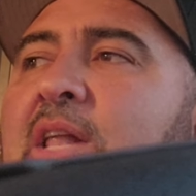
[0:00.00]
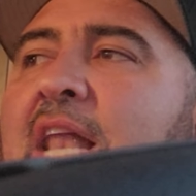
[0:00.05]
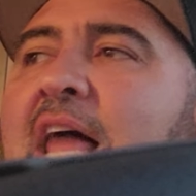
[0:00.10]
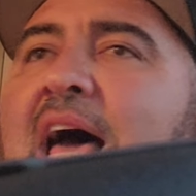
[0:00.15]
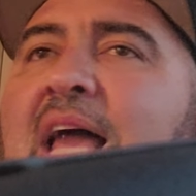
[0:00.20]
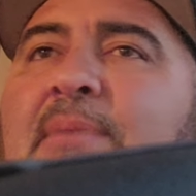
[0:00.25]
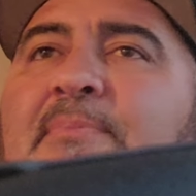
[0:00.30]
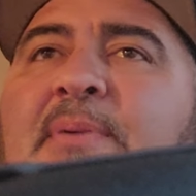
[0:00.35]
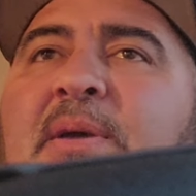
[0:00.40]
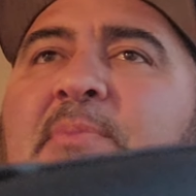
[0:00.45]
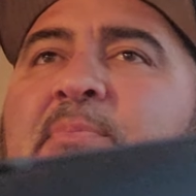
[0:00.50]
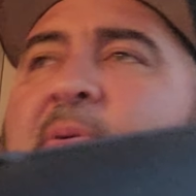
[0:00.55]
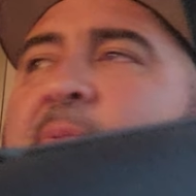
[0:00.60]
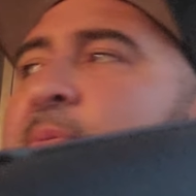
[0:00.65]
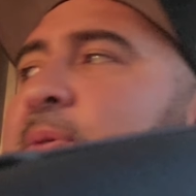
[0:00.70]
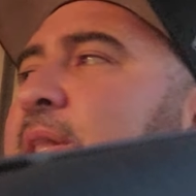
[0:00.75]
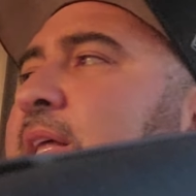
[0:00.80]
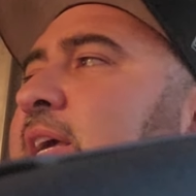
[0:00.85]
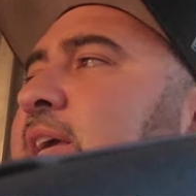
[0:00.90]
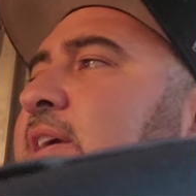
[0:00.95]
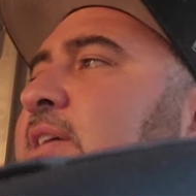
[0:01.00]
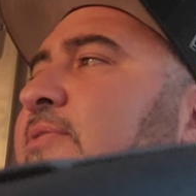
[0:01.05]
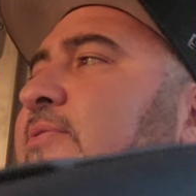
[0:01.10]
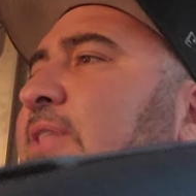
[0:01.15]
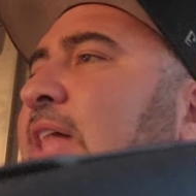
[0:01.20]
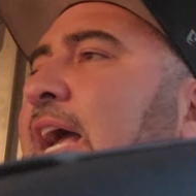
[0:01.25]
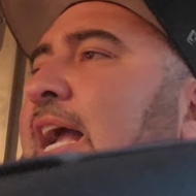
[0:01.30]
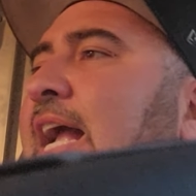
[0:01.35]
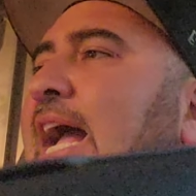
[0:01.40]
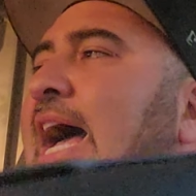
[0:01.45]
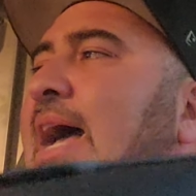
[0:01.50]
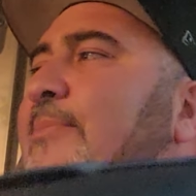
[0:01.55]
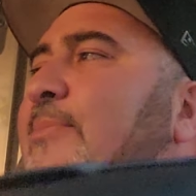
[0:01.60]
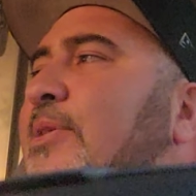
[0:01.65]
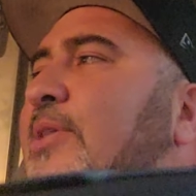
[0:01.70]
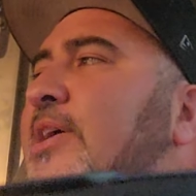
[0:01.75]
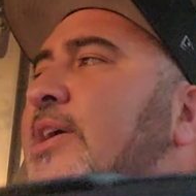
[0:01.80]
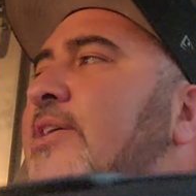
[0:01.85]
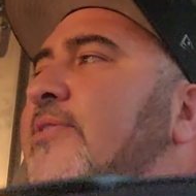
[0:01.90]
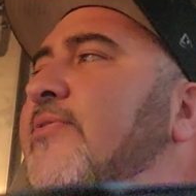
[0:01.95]
A lot of people believe, like I
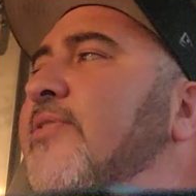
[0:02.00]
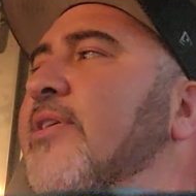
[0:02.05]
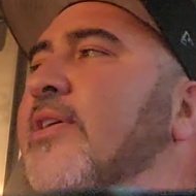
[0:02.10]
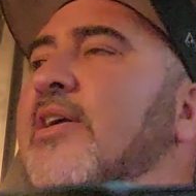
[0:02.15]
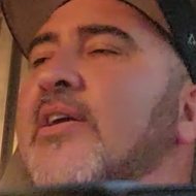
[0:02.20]
believe,